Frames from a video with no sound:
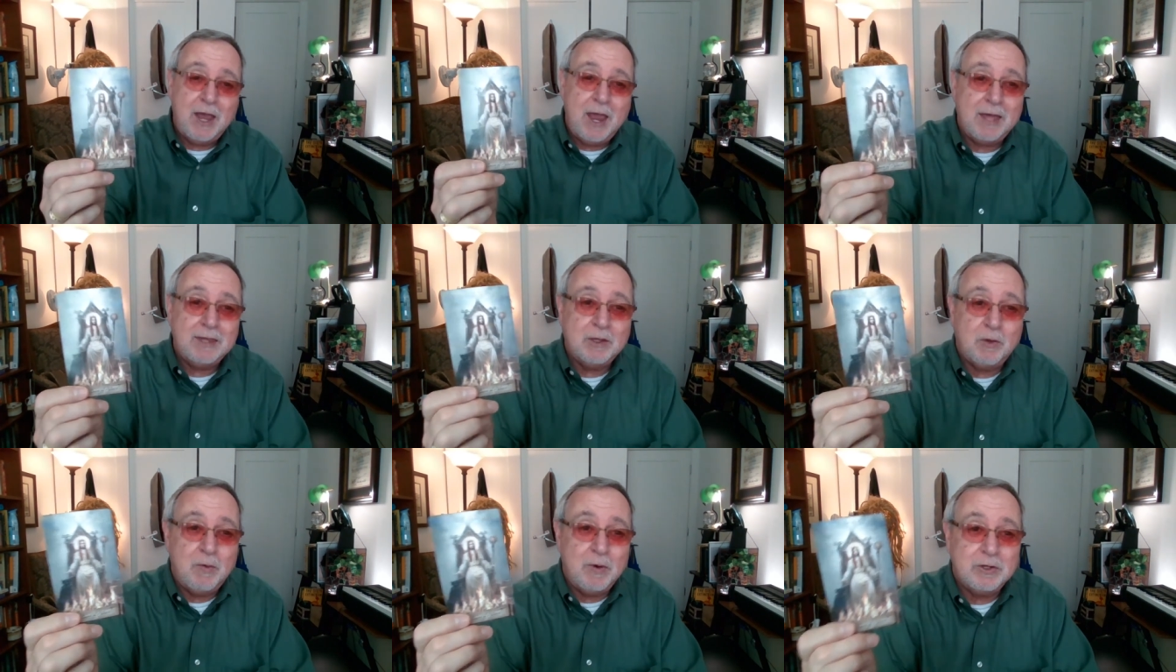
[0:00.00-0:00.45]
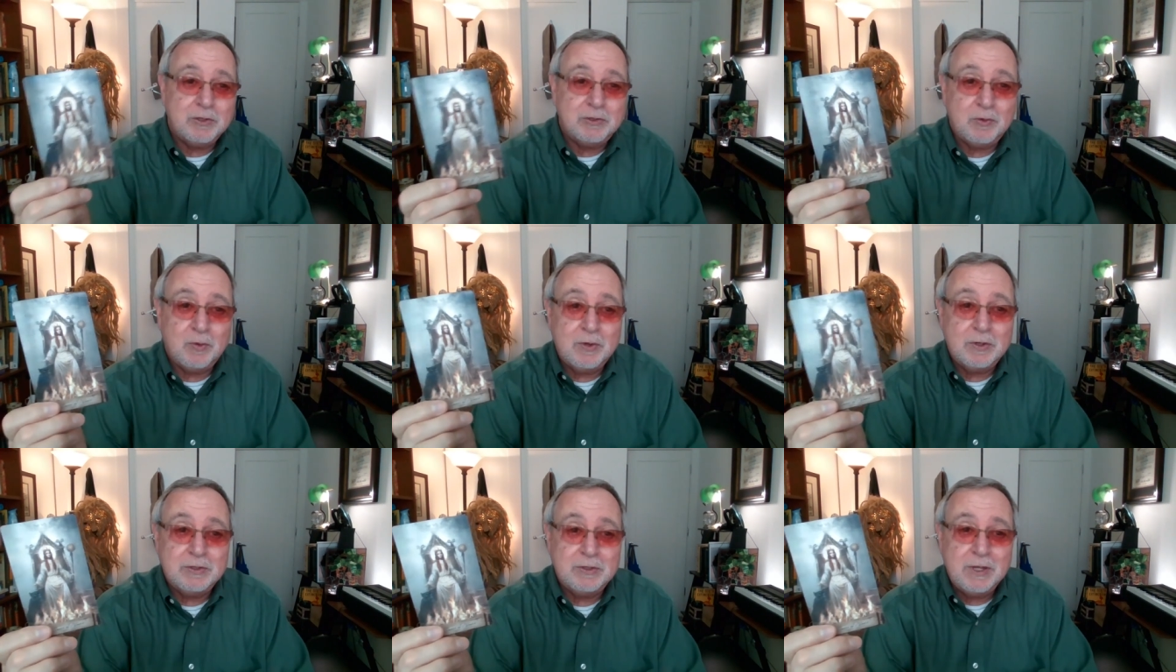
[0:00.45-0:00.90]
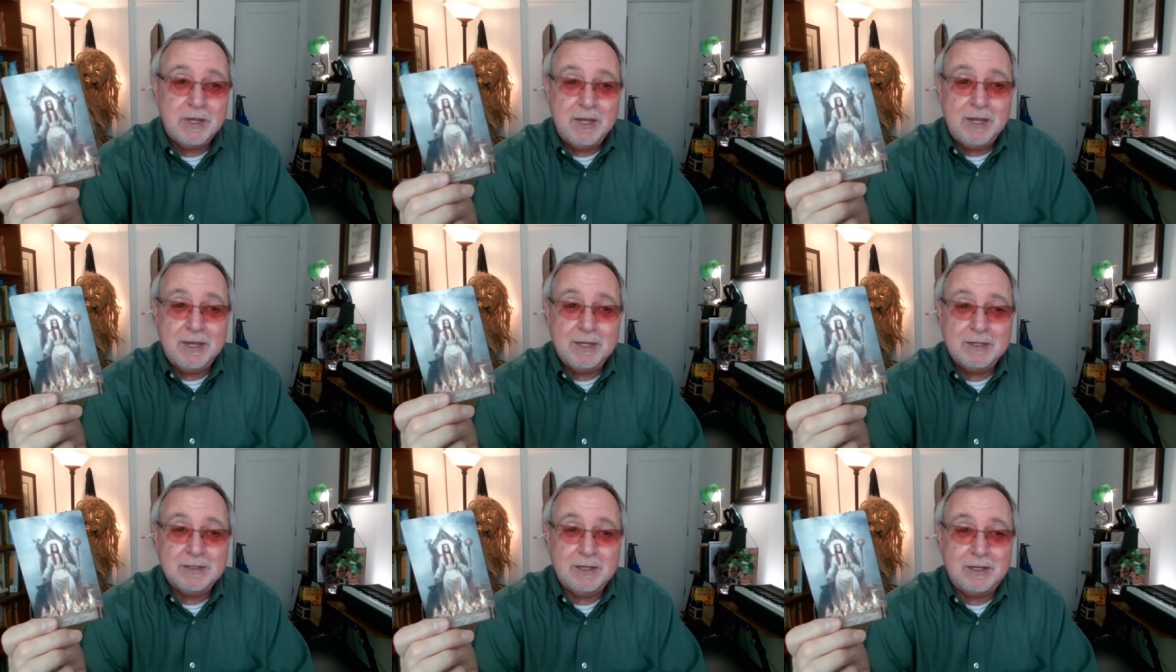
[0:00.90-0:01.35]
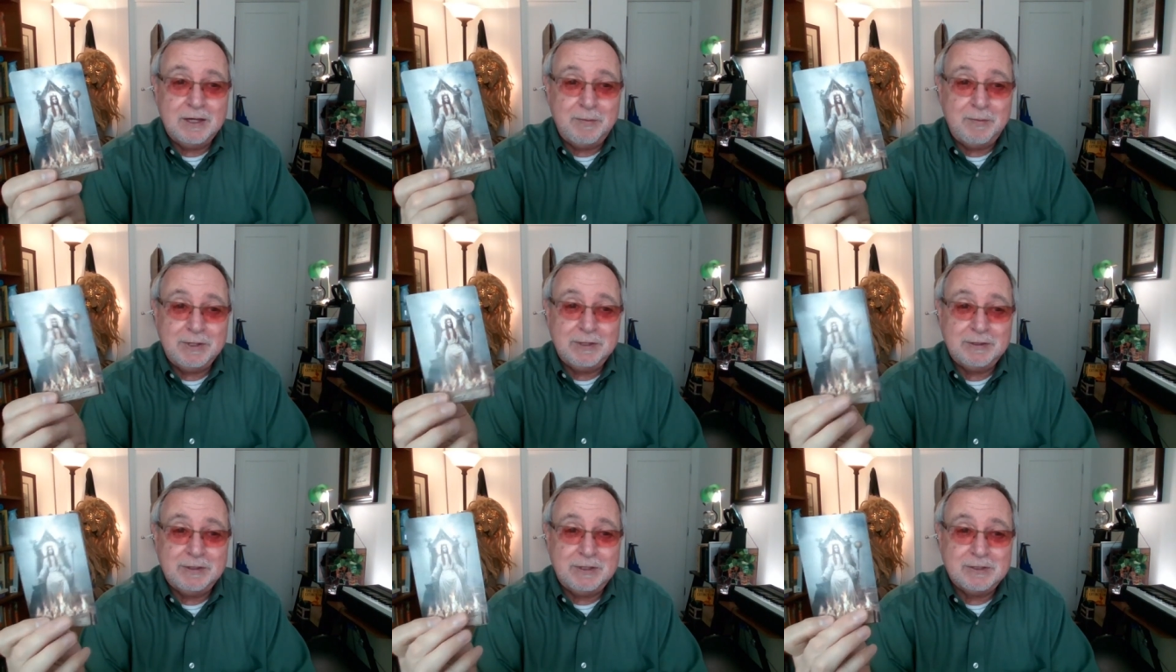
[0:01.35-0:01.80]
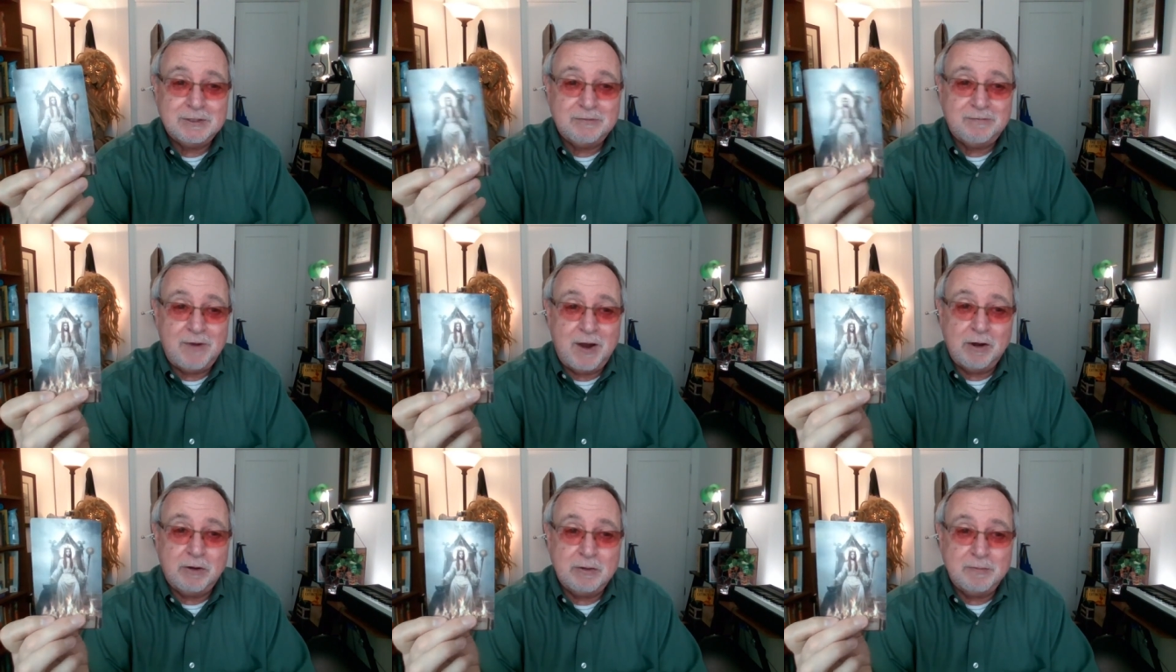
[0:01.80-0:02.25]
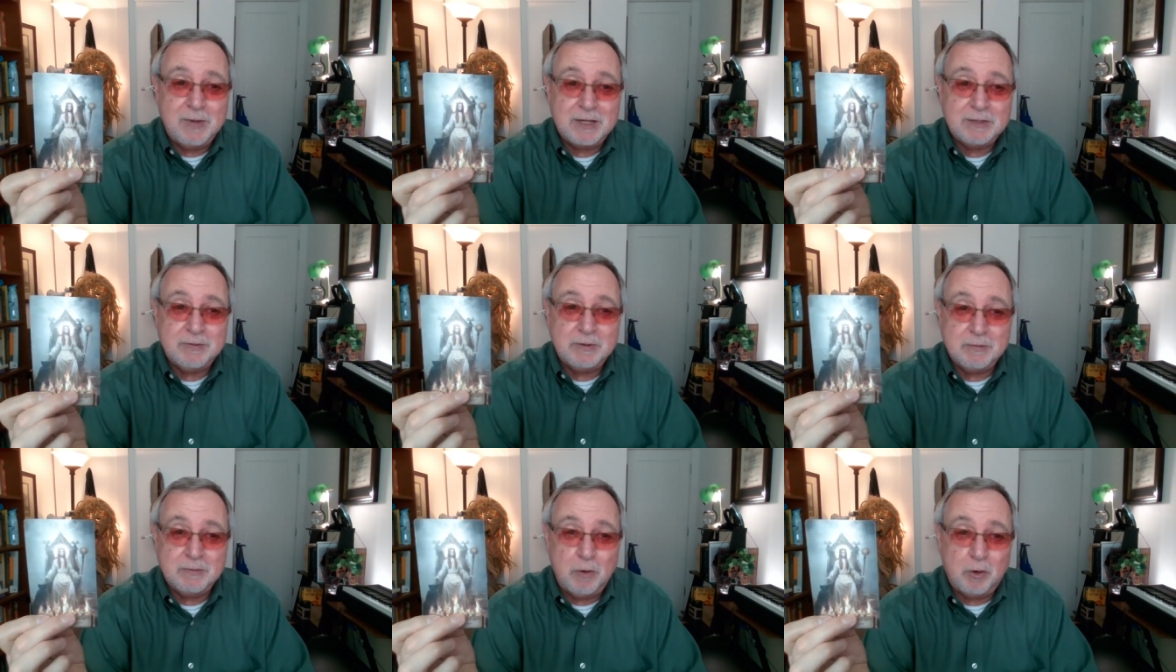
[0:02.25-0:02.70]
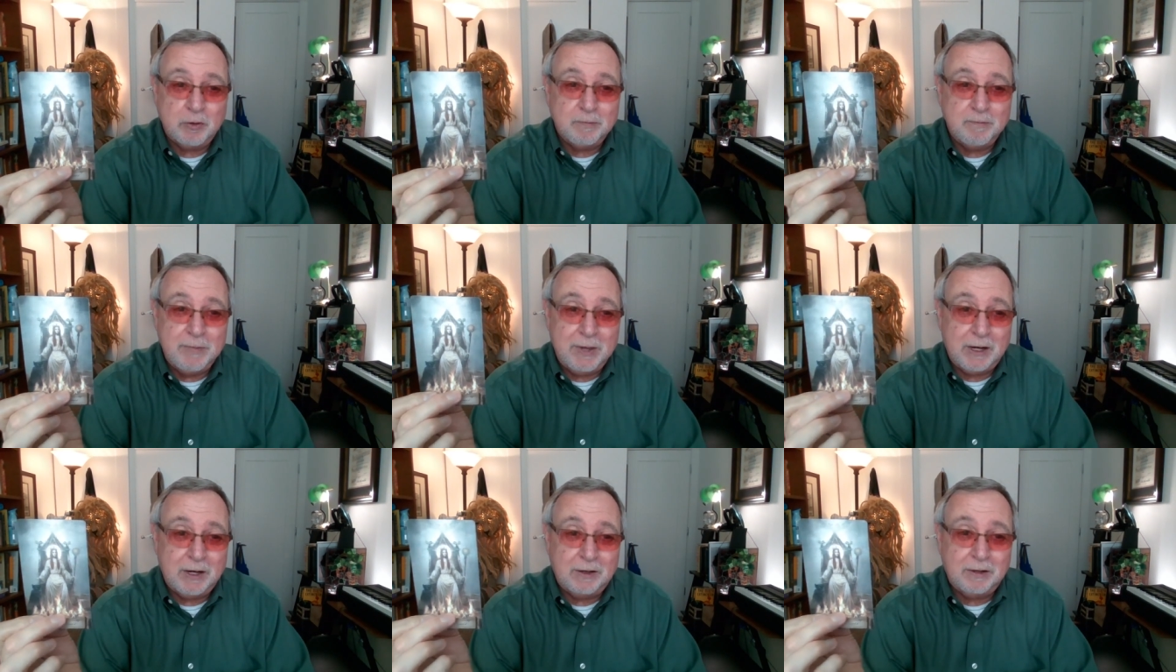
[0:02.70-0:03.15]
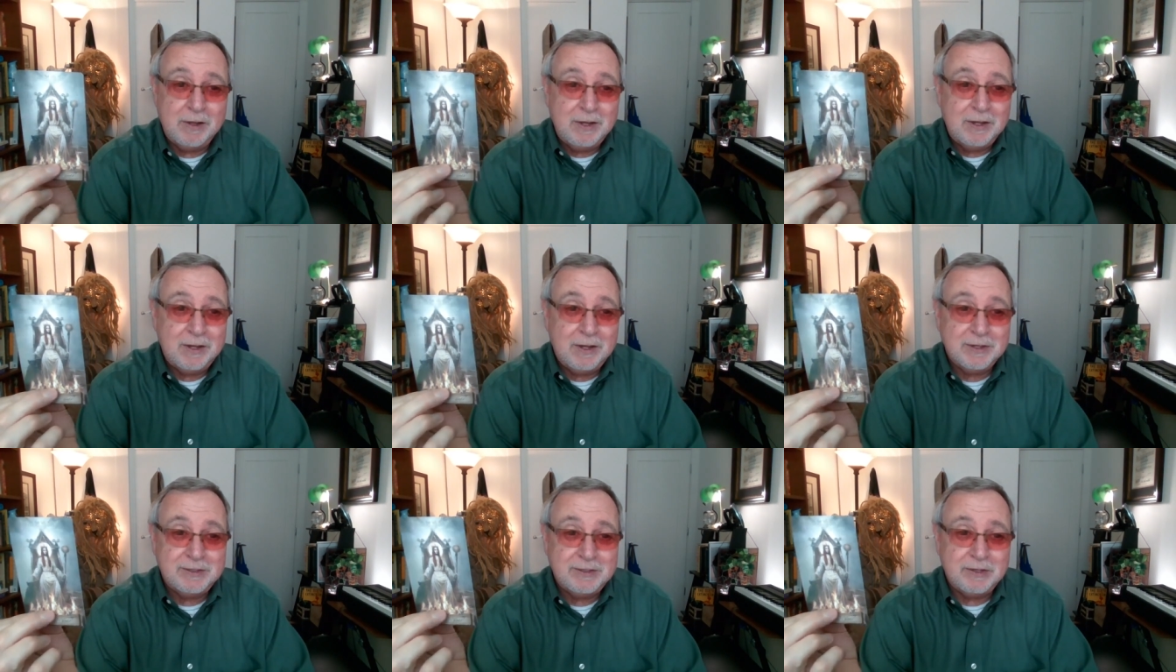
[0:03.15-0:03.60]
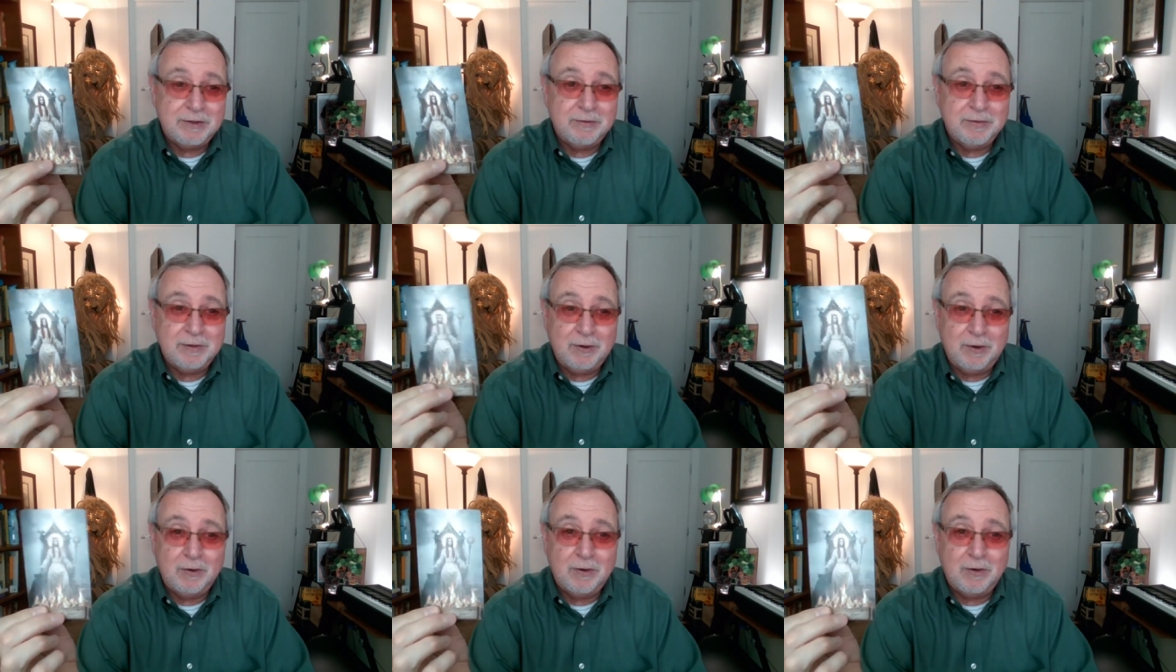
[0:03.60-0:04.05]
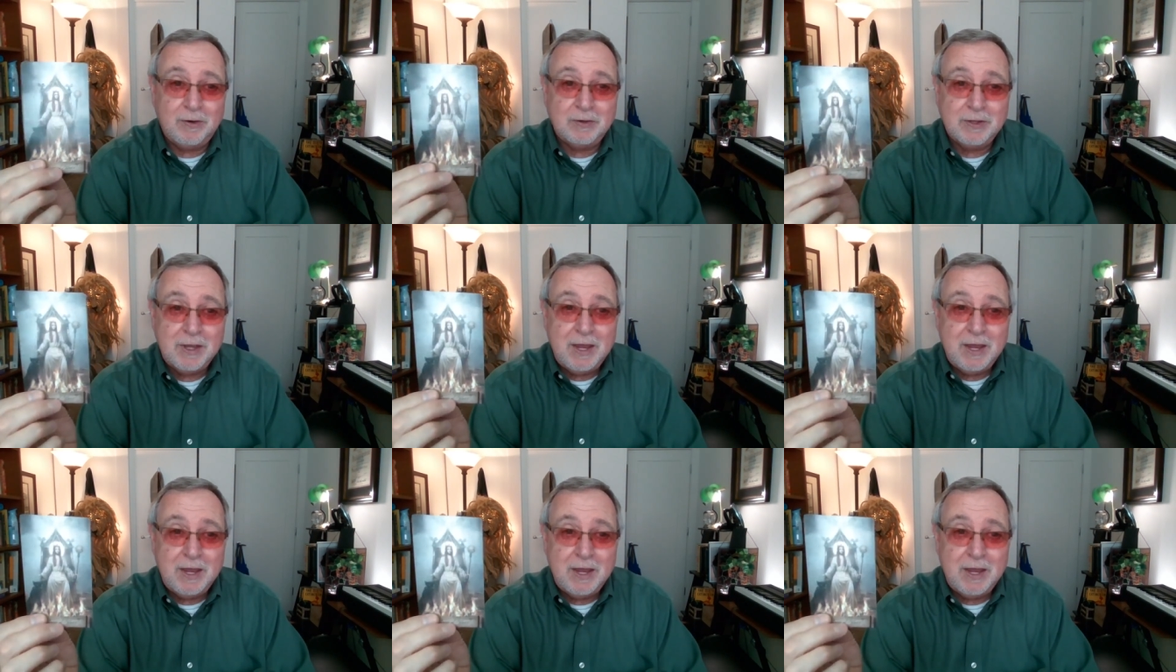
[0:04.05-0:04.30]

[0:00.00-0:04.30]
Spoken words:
and the Queen of Swords is, you know, I mean, this fire reminds me of the molten metal center of the earth,